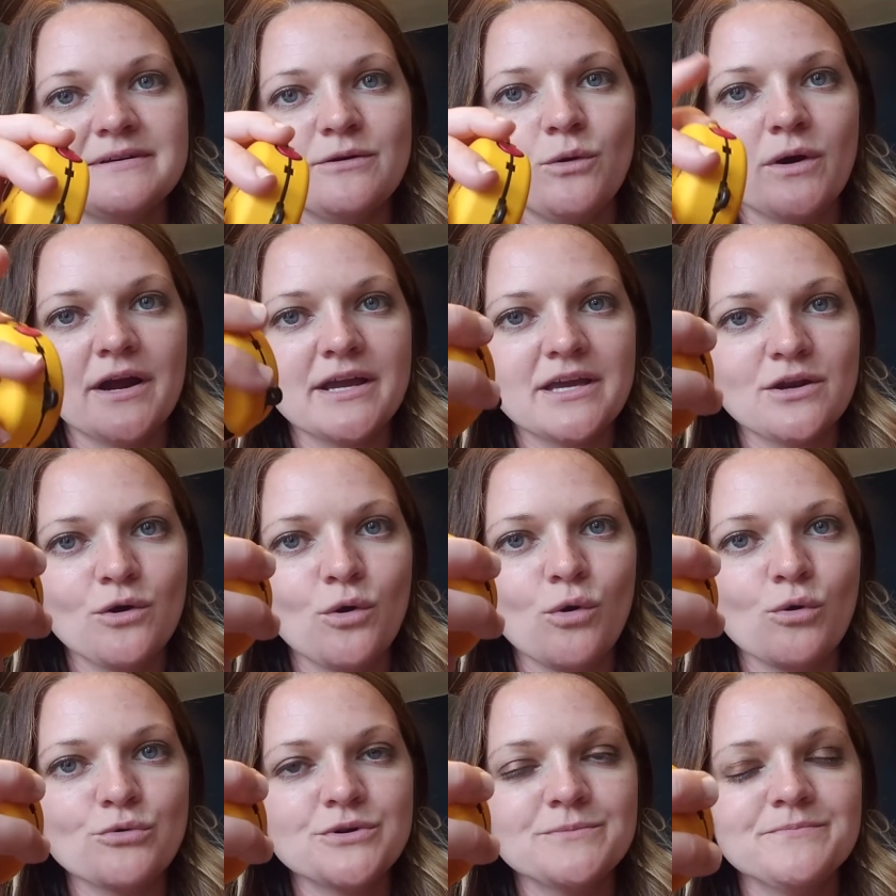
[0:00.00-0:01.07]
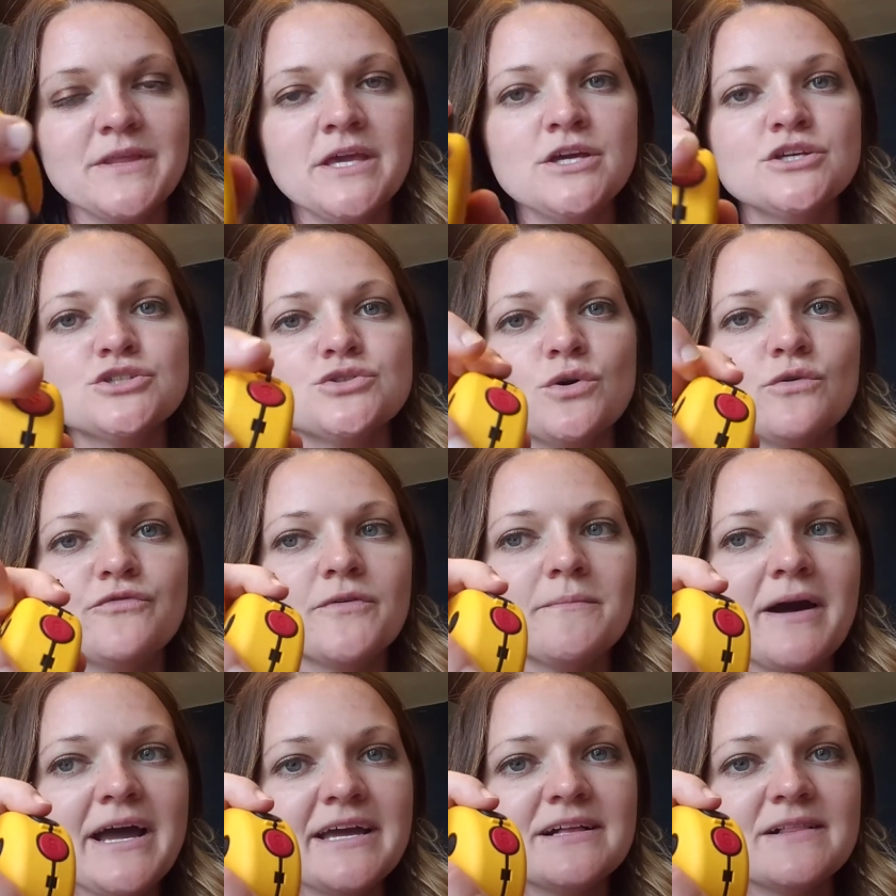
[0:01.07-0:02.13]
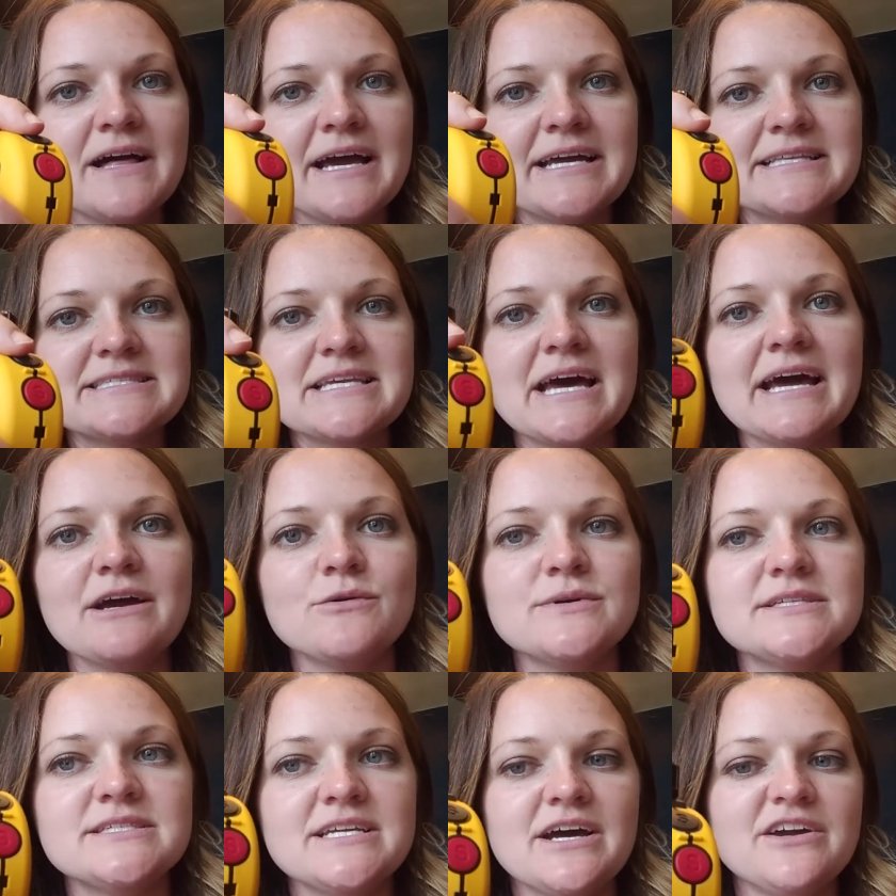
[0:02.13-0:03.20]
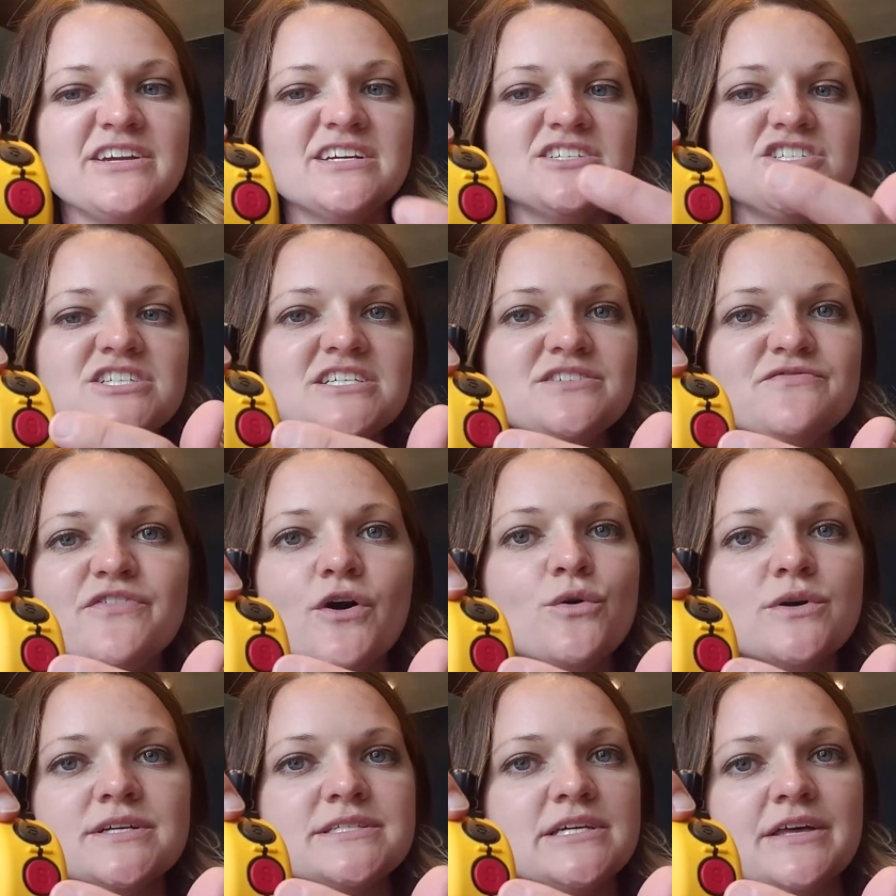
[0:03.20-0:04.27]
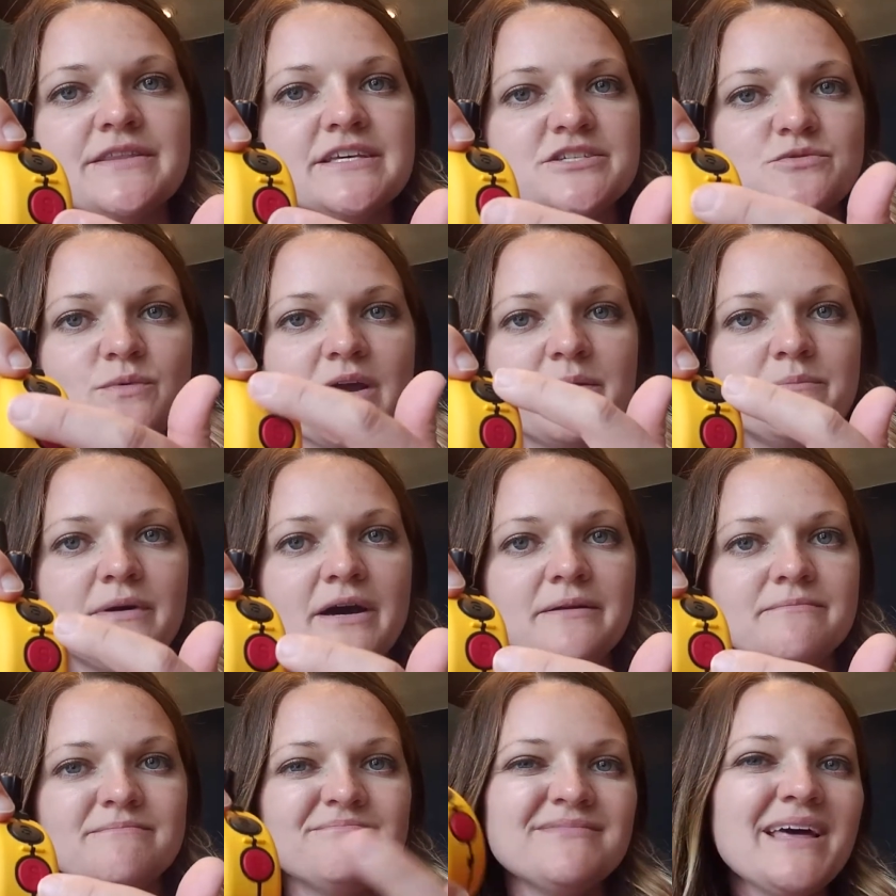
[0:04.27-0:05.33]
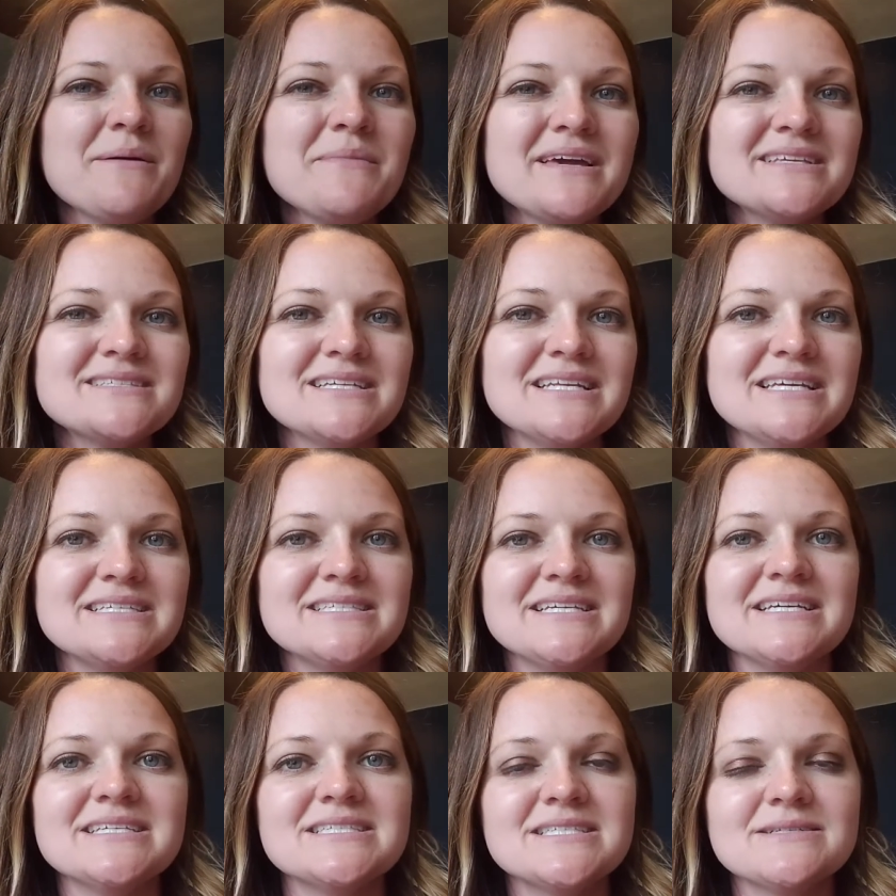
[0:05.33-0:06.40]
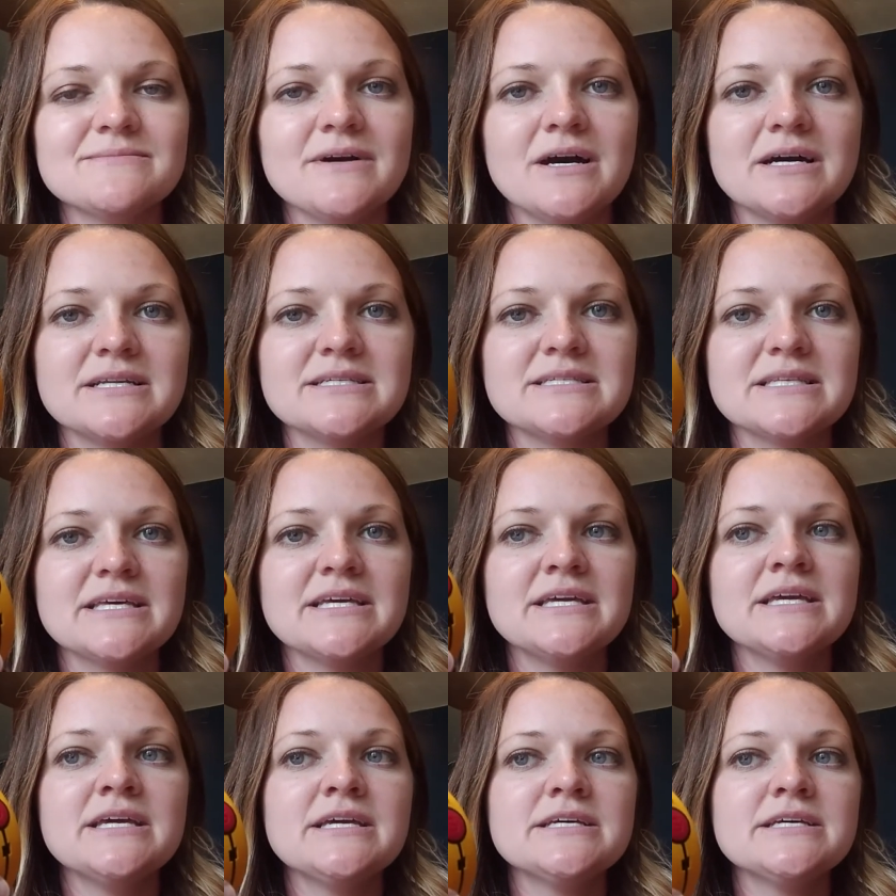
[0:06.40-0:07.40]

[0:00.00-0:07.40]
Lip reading: or I can hold. So for my clients, I always tell you, just focus on this red button. That makes it easiest, honestly.